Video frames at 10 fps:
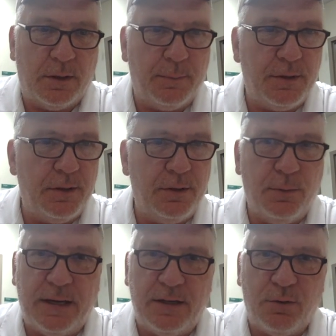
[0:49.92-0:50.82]
to the
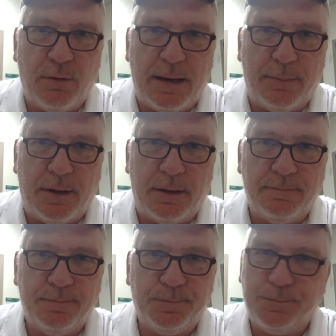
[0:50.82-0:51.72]
new age, Grandpa.
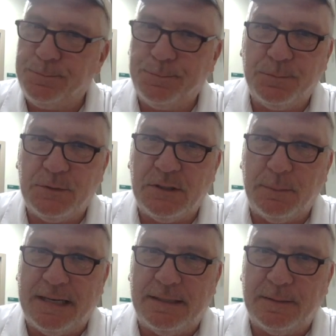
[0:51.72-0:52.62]
This is
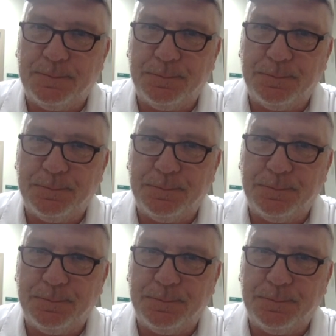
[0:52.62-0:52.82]
amazing.